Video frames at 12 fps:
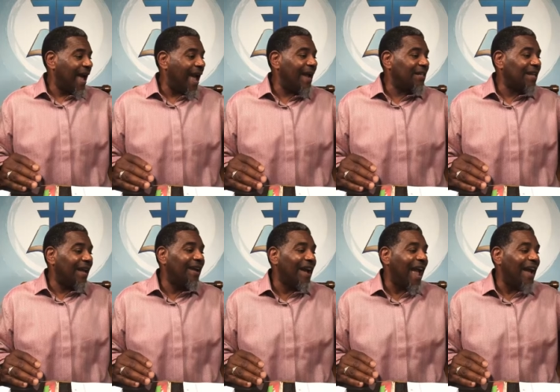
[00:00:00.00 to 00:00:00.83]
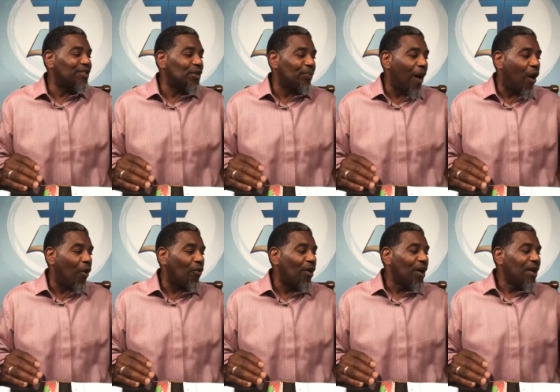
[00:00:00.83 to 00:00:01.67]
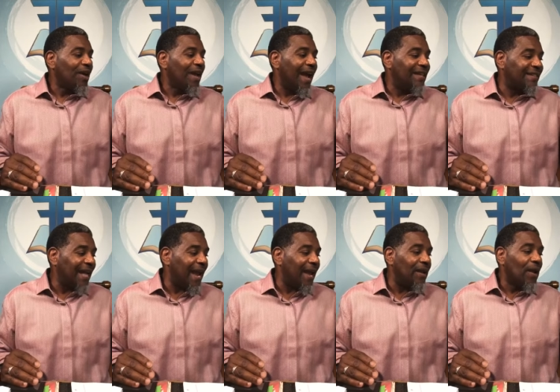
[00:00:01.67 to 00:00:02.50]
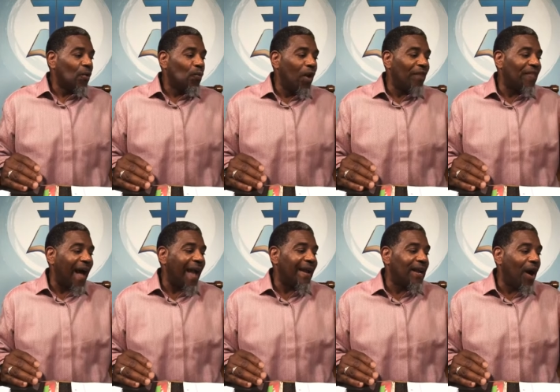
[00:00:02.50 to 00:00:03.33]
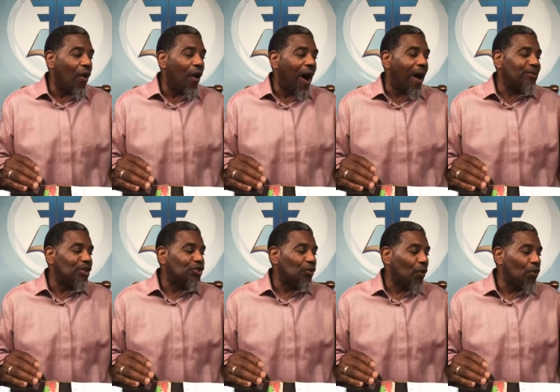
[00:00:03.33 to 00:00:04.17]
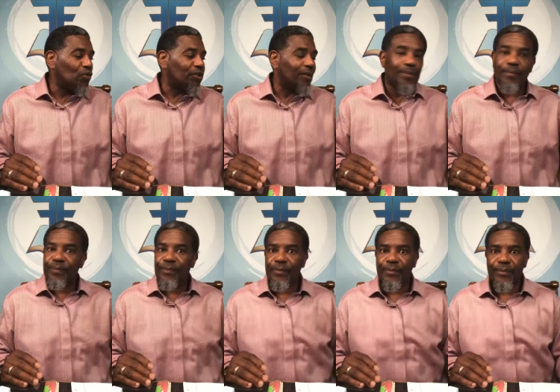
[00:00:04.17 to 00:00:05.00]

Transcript: answered Paul and said, would thy go up to Jerusalem?